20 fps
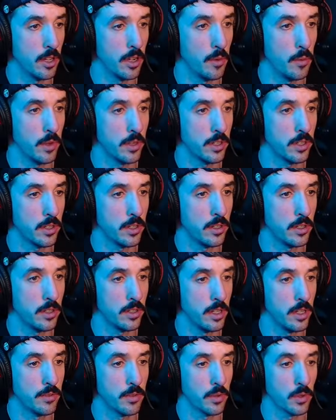I wonder
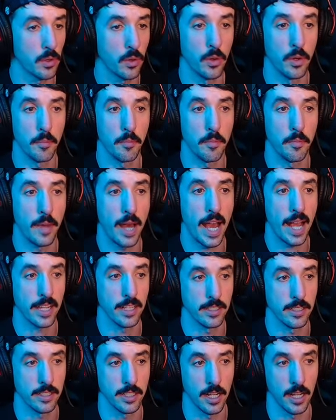if we're going back
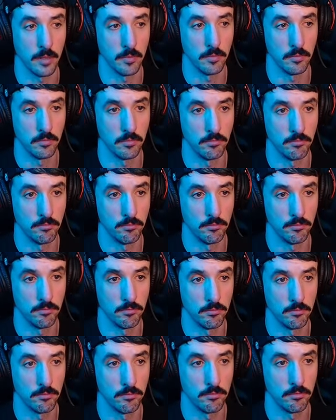in time.
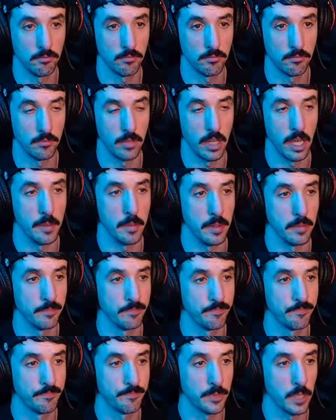Maybe.
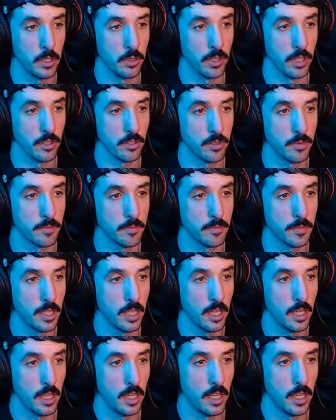Who knows?
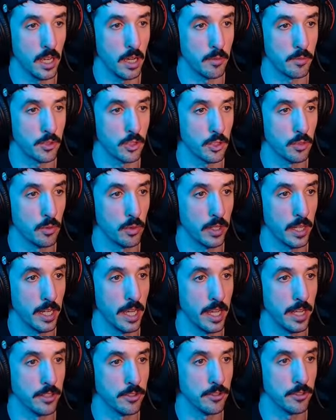I'm sure we'll get
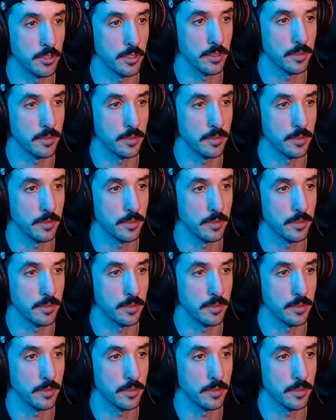answers,